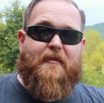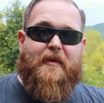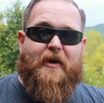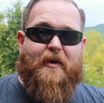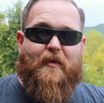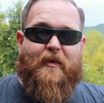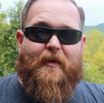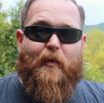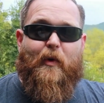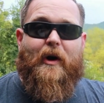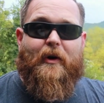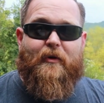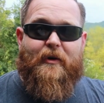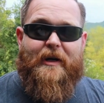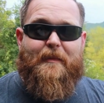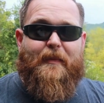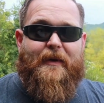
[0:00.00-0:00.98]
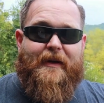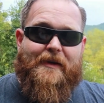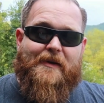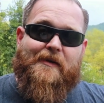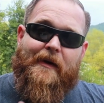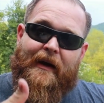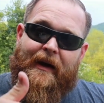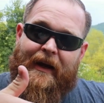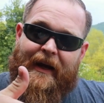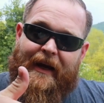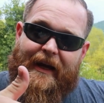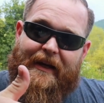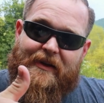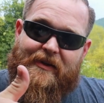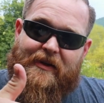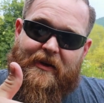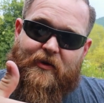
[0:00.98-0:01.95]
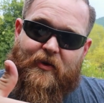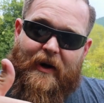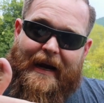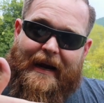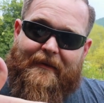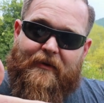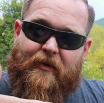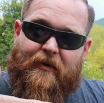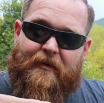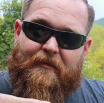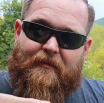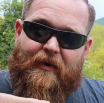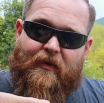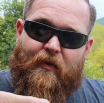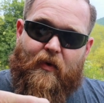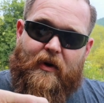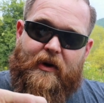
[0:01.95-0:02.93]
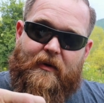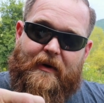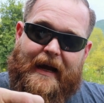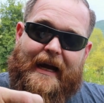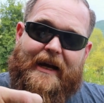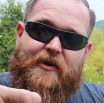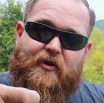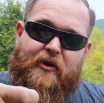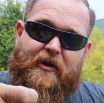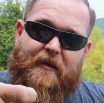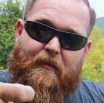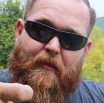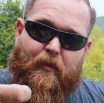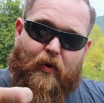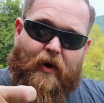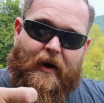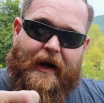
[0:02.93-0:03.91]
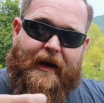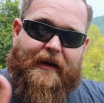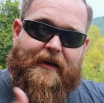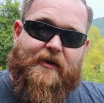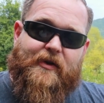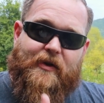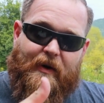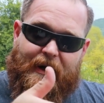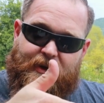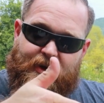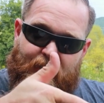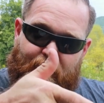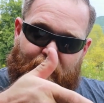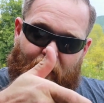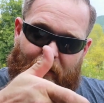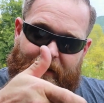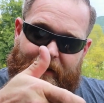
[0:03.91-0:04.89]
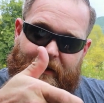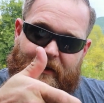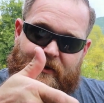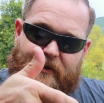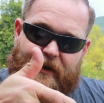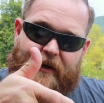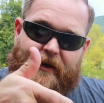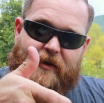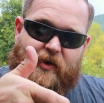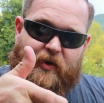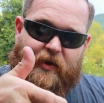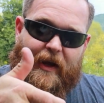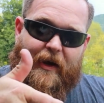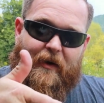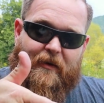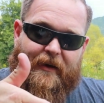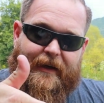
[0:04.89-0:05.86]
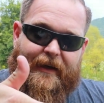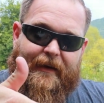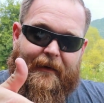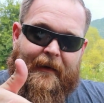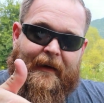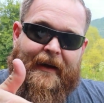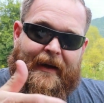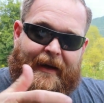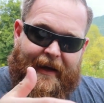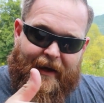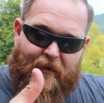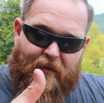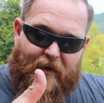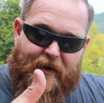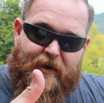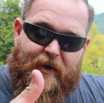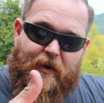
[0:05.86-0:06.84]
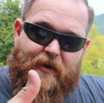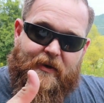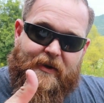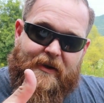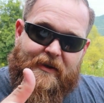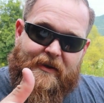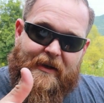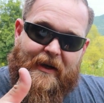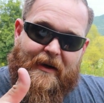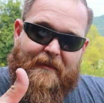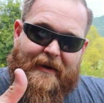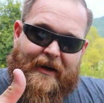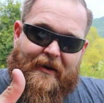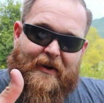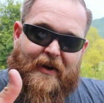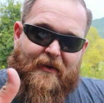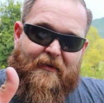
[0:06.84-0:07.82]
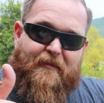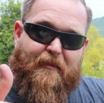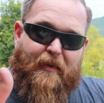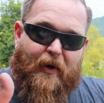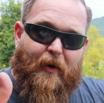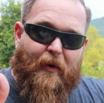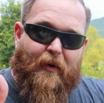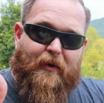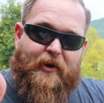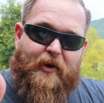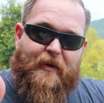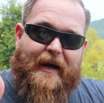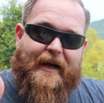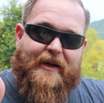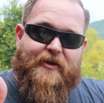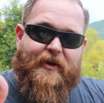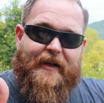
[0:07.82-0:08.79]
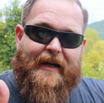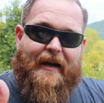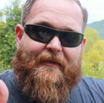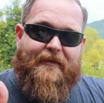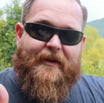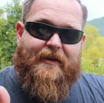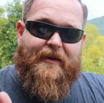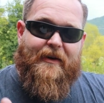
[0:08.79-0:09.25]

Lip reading: familiar with what creep is, it is the travel before you actually break. So as you're pulling your trigger slowly, it reduces the amount of pull you actually have to